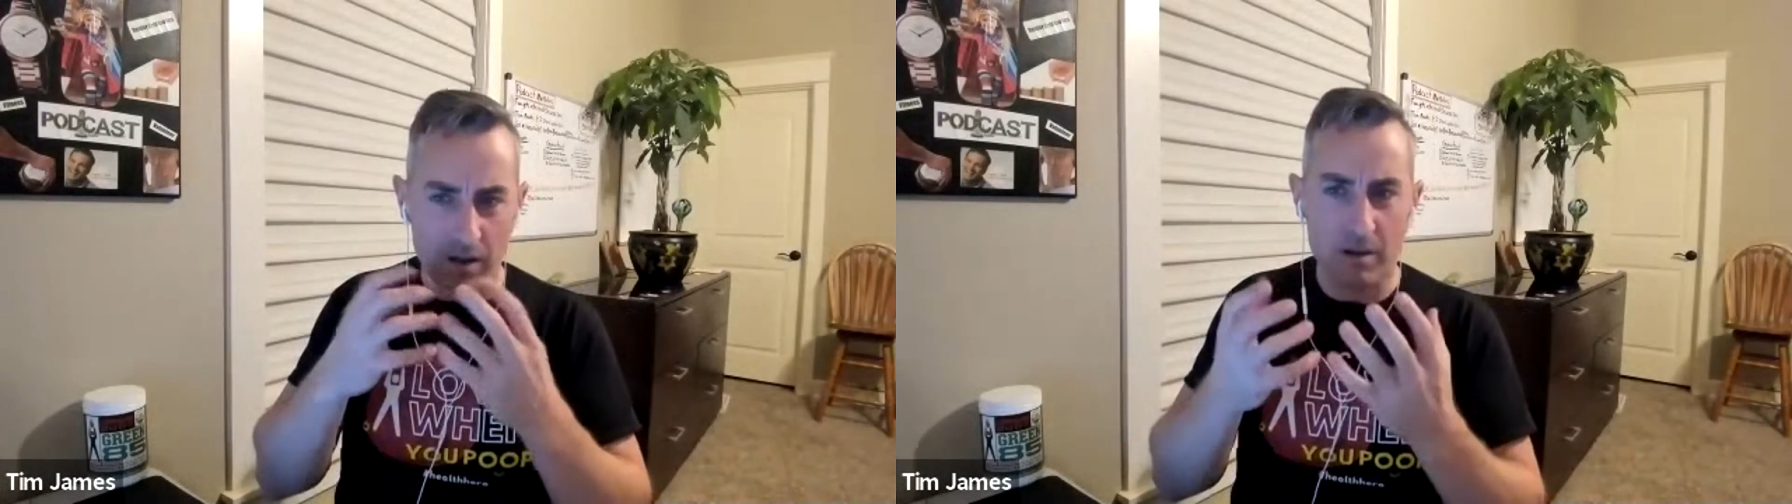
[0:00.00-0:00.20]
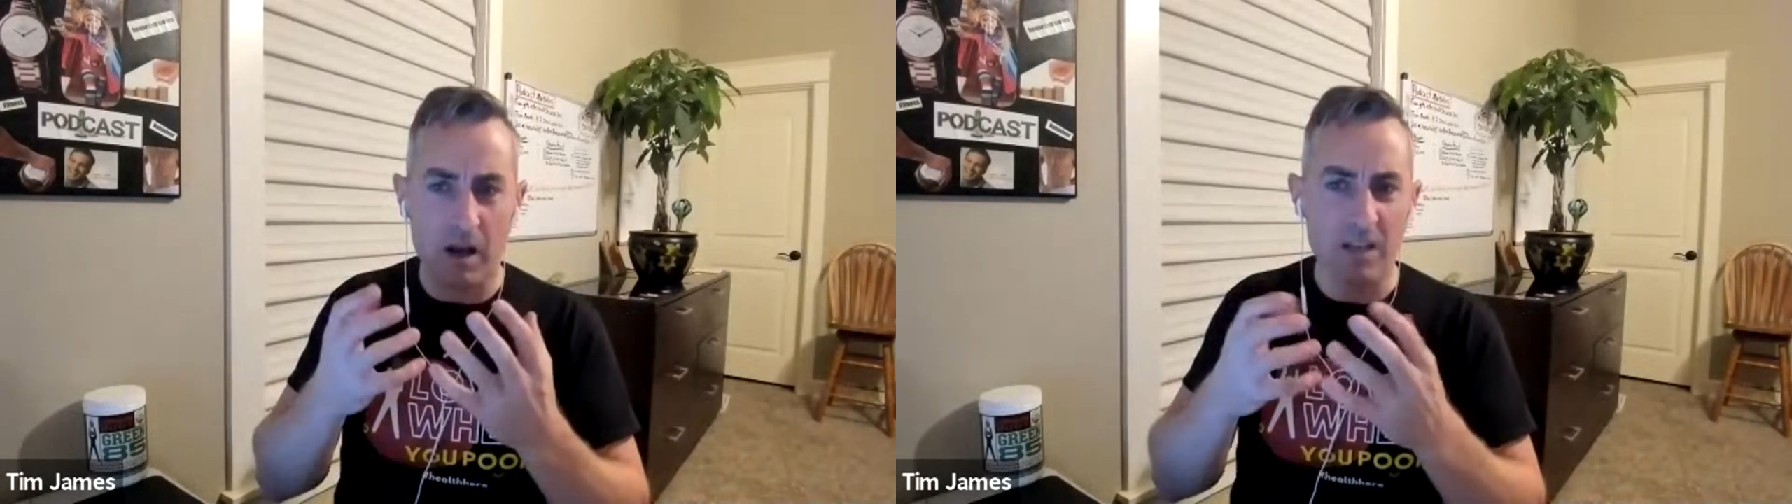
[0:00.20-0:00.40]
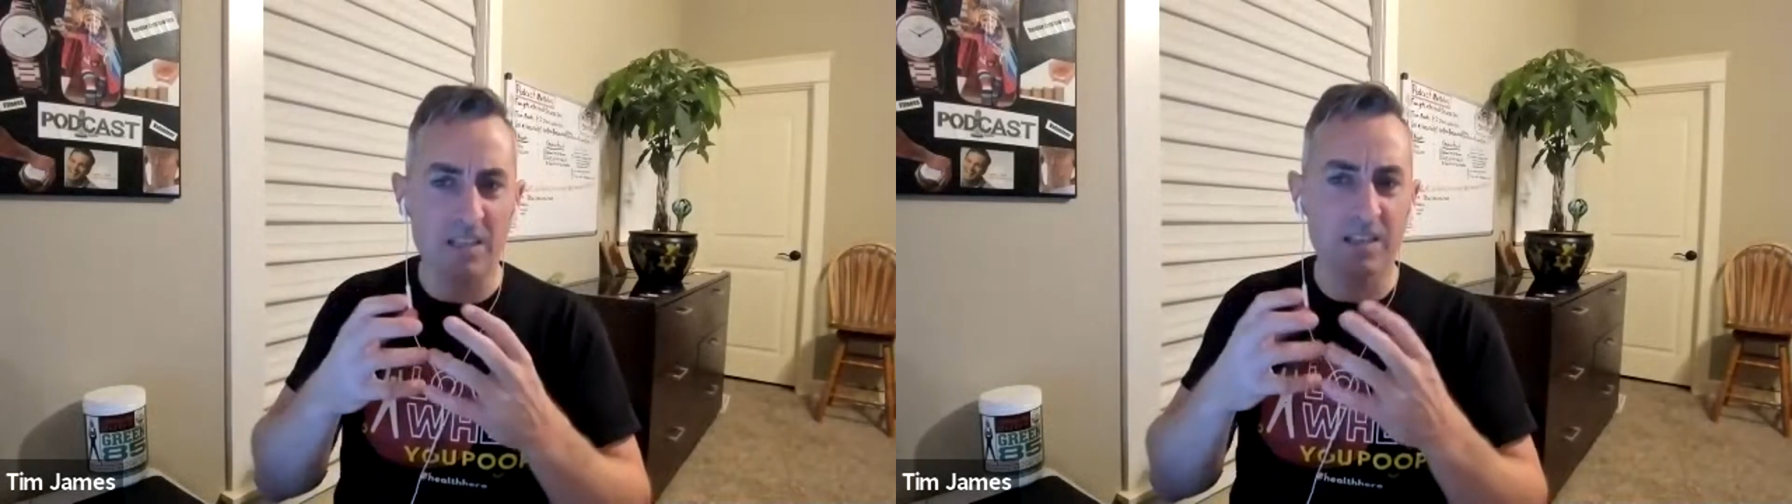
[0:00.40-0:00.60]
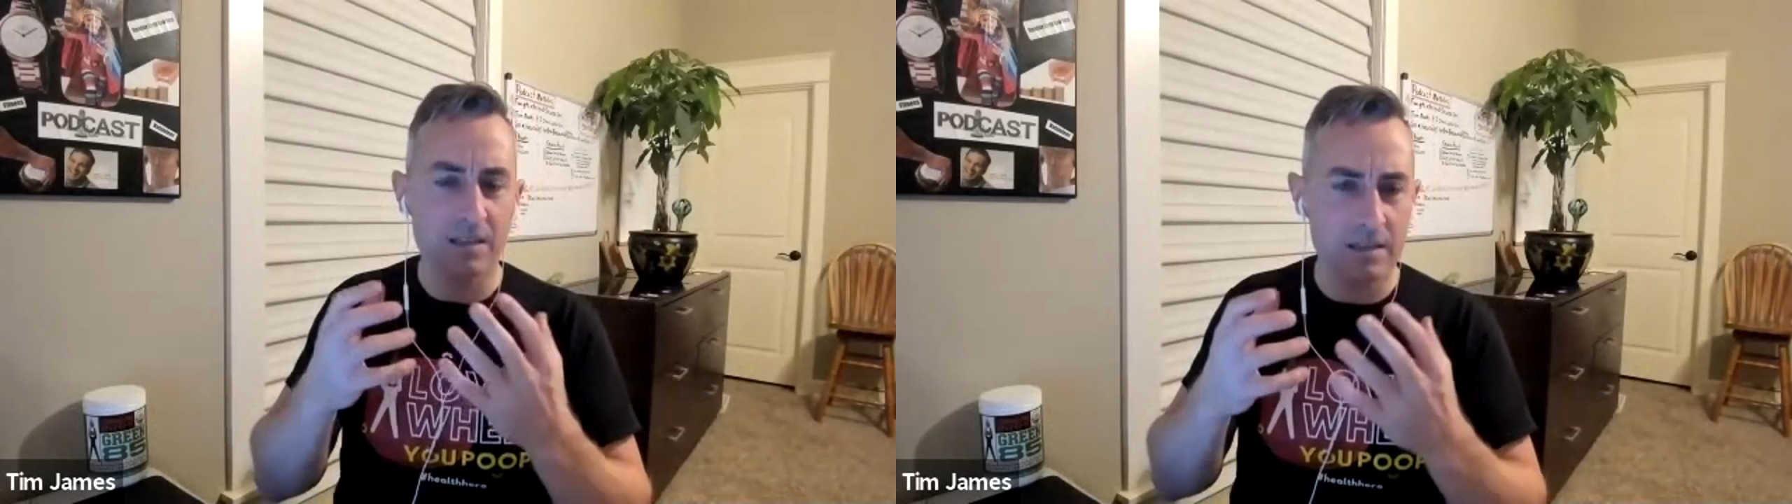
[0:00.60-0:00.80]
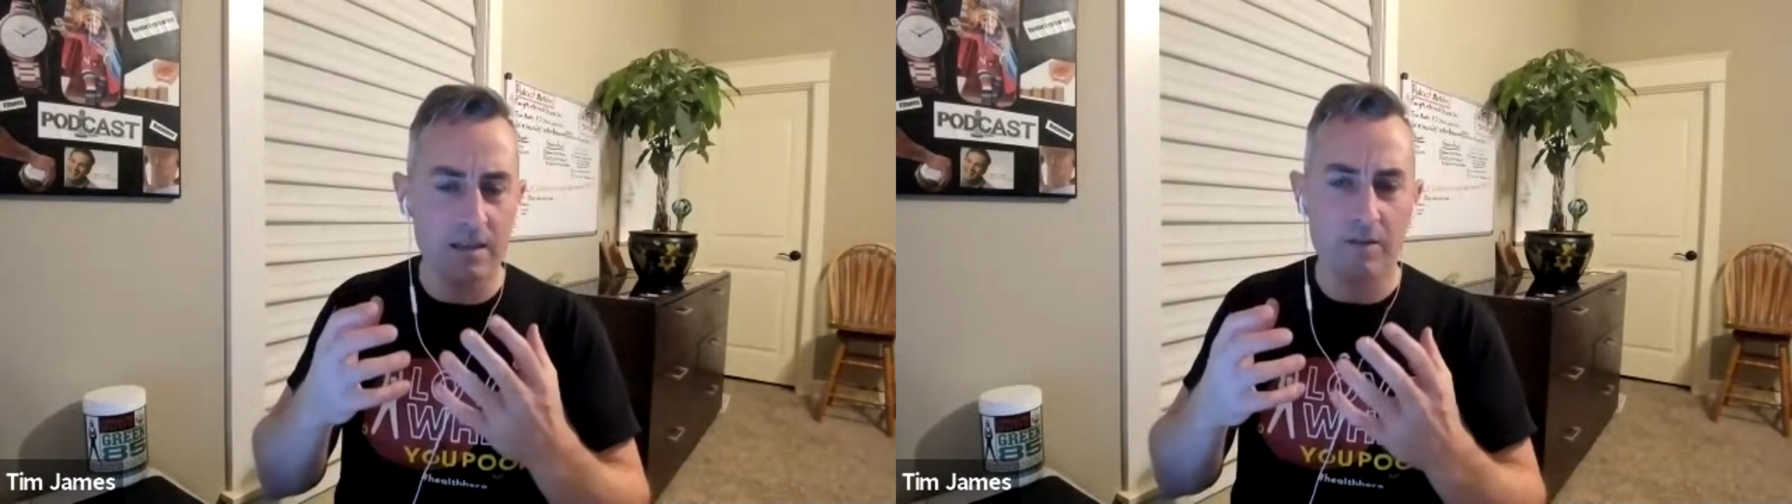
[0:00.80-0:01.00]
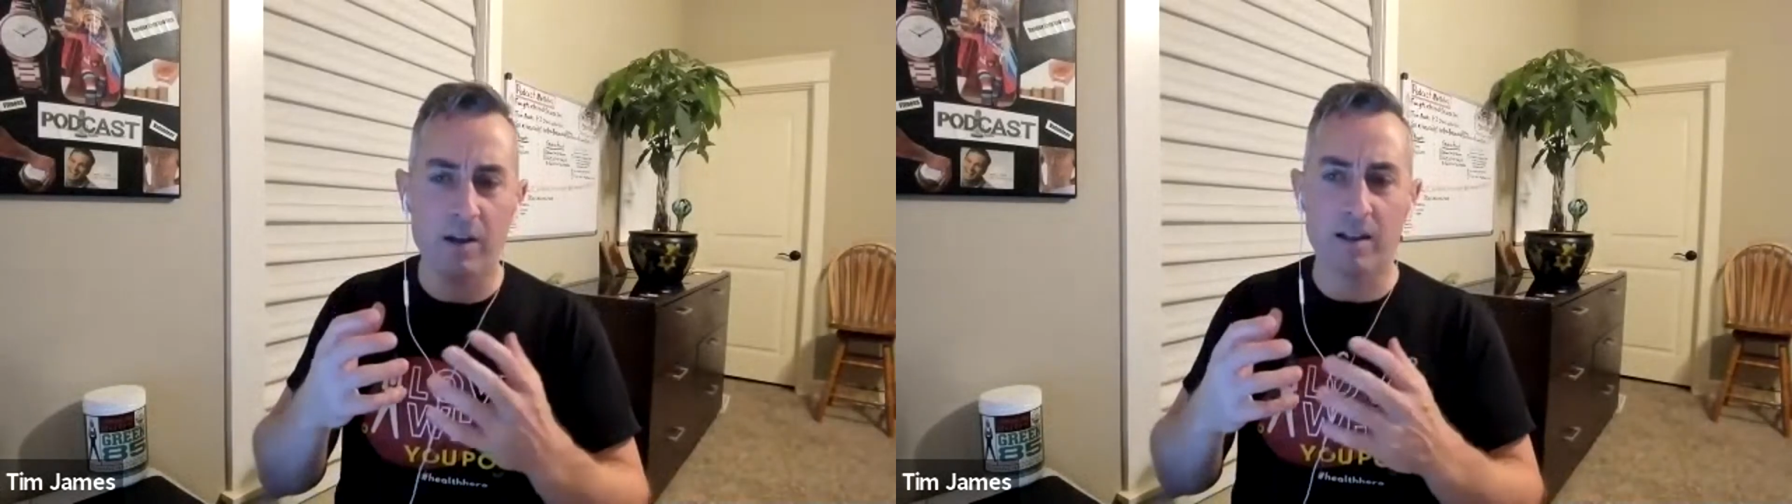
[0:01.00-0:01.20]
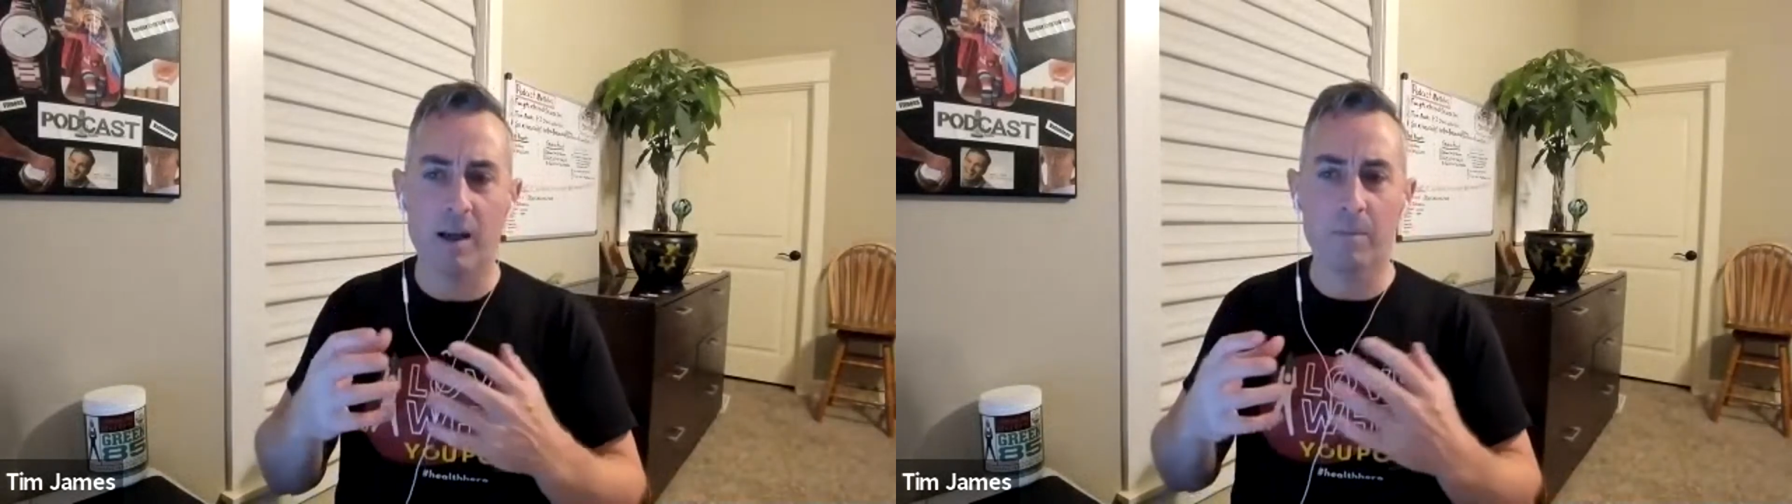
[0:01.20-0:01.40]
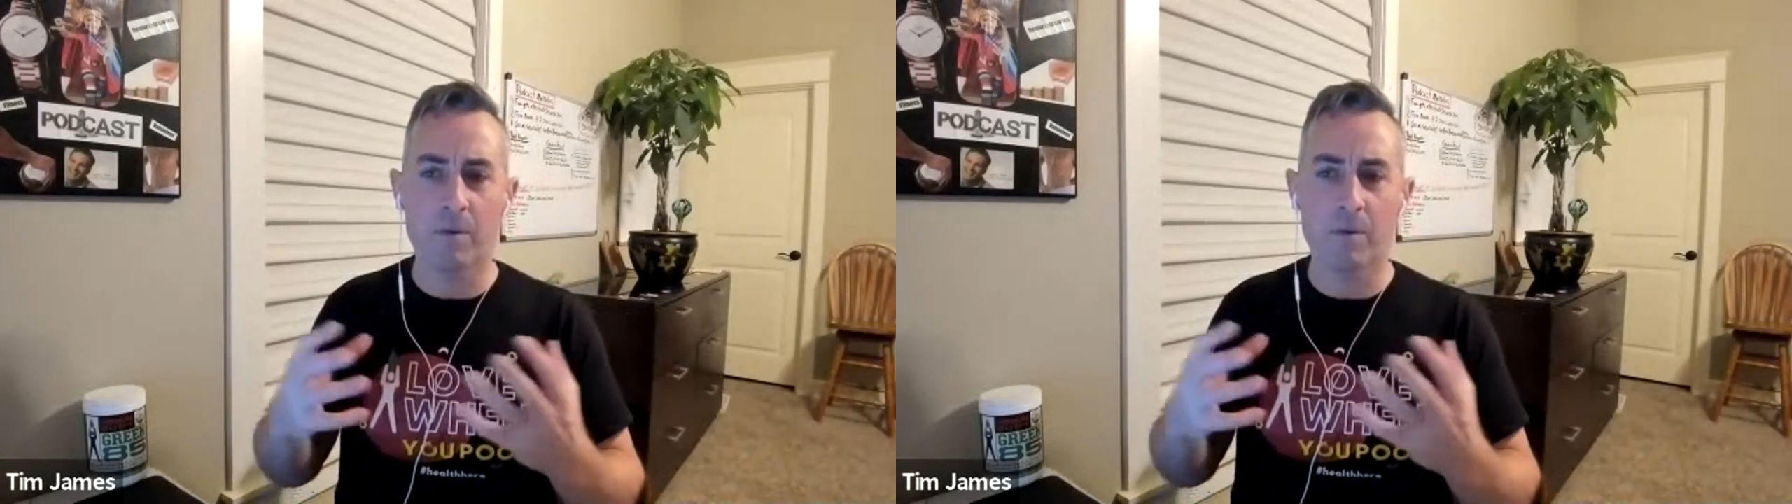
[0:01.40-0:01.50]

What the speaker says: husks and stuff like that.